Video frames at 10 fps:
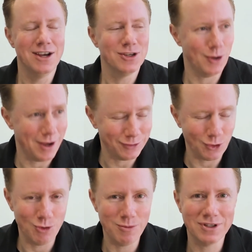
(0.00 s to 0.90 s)
So after
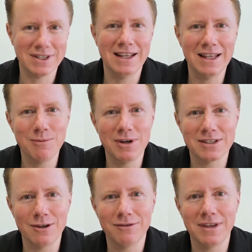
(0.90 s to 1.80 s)
almost killing
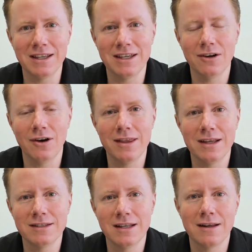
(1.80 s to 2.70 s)
myself that year, I
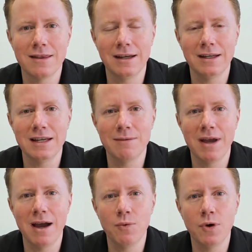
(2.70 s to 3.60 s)
then started thinking
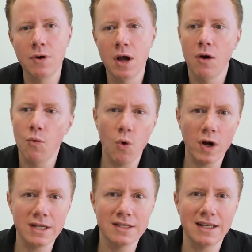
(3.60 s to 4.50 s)
about, well, what
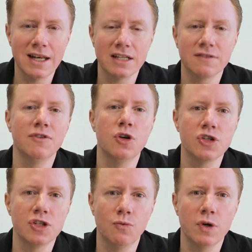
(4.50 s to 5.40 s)
is the next
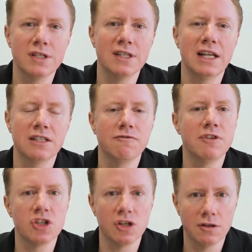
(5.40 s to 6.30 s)
version? What is the next
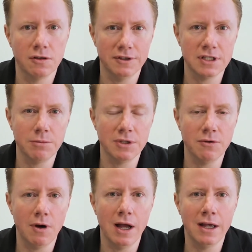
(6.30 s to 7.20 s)
vision for
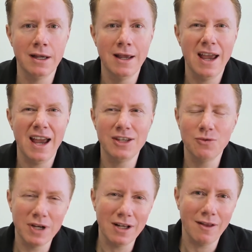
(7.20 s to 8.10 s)
WI? And you
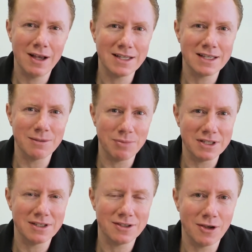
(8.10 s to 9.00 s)
realize as a
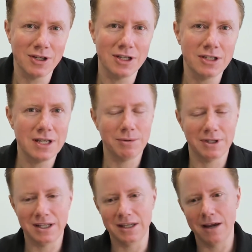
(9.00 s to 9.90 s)
business owner, you
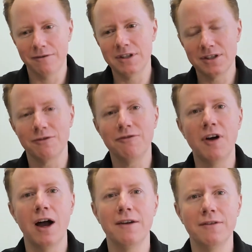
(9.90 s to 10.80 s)
typically, every sort of
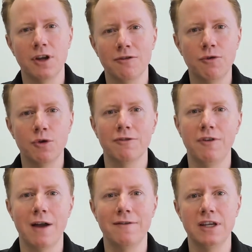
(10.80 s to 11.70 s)
4 to
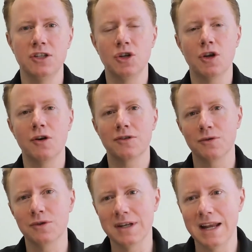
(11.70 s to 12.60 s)
5 years, you go
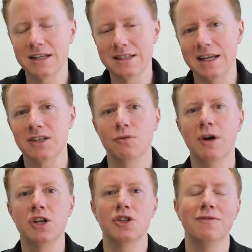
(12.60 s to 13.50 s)
through the next
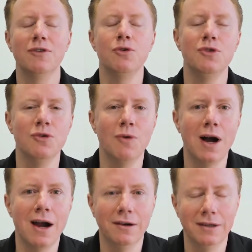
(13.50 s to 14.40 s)
iteration of who you
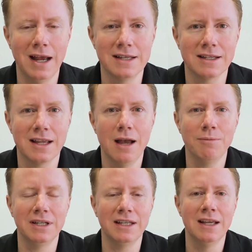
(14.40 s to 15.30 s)
are as a
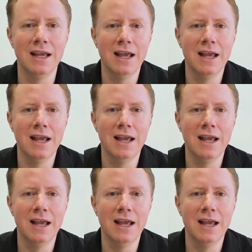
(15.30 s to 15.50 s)
company.